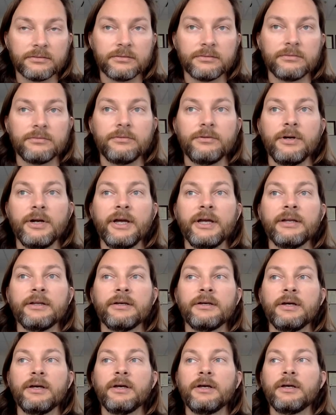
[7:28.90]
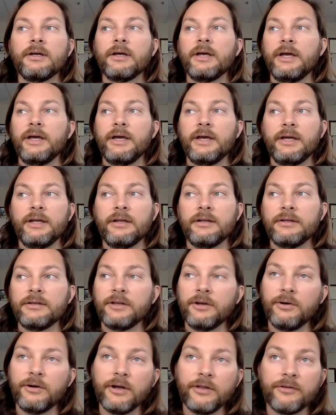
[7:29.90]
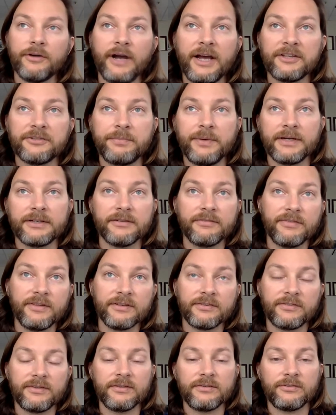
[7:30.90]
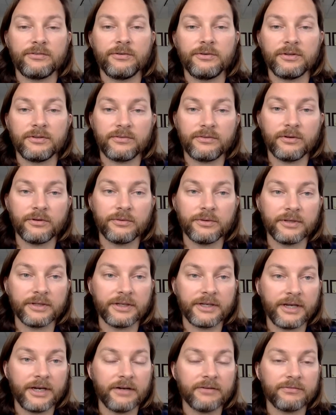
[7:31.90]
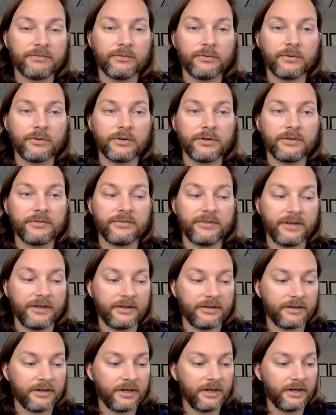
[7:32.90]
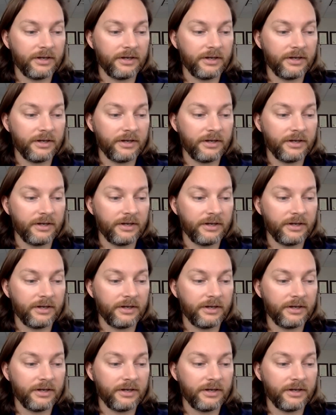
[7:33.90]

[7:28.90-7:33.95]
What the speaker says: right? And, another aspect of this that students don't really care for is that